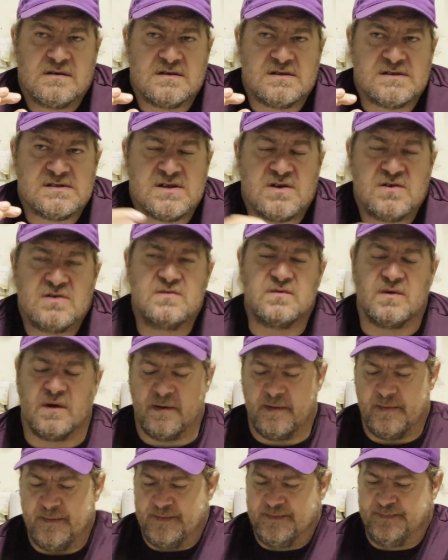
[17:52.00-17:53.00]
So
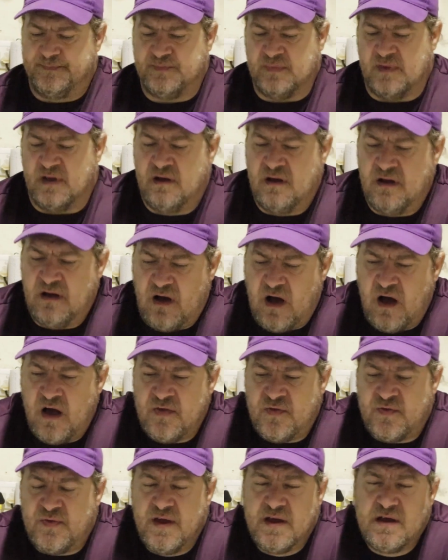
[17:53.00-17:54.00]
I
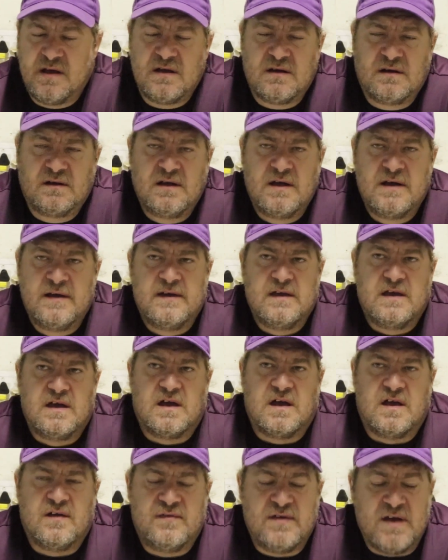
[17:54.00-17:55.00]
think
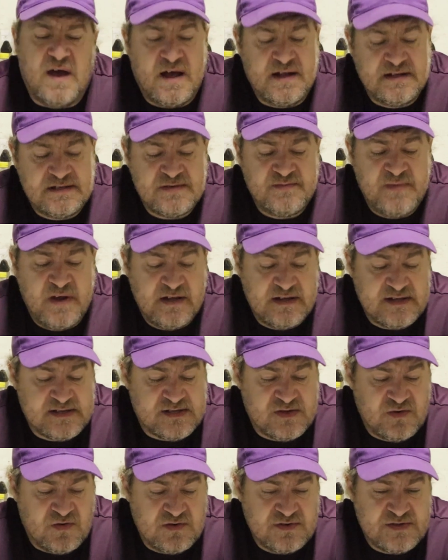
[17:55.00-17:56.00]
if you had to make a
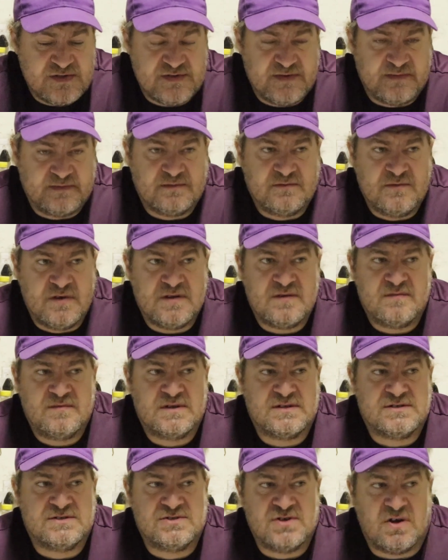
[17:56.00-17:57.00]
sauce with a
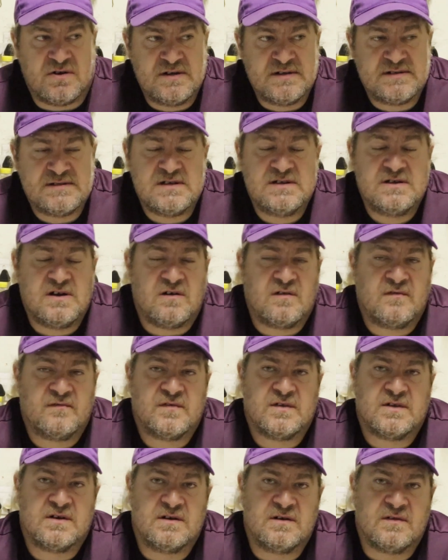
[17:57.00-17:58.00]
majority of
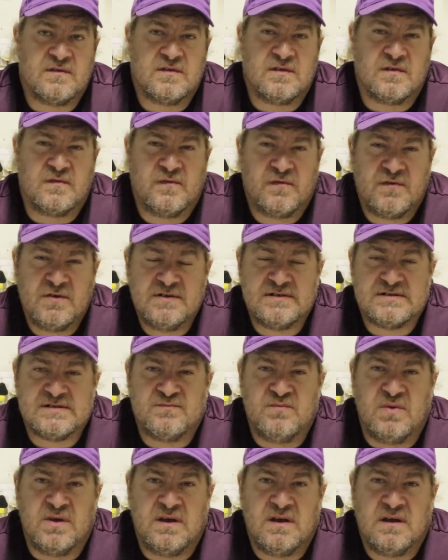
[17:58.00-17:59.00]
the fruits
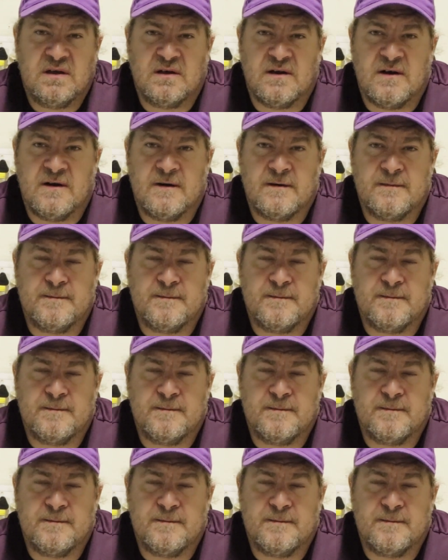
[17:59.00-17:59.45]
being